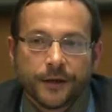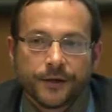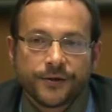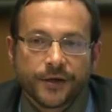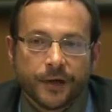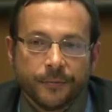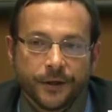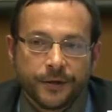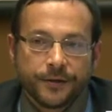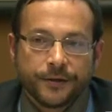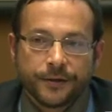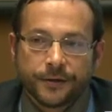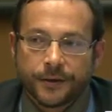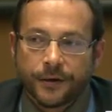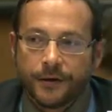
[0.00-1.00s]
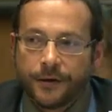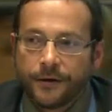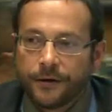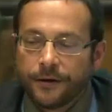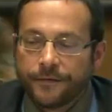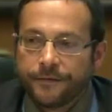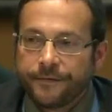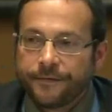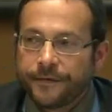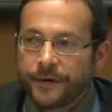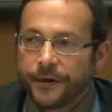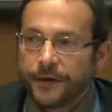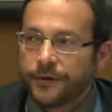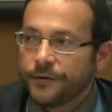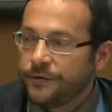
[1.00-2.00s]
summit of
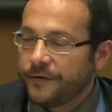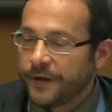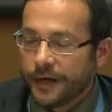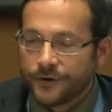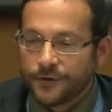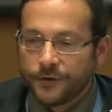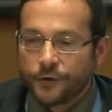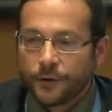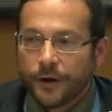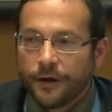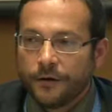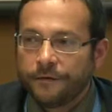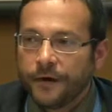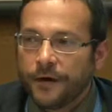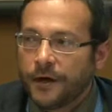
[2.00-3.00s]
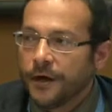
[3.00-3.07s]
2012,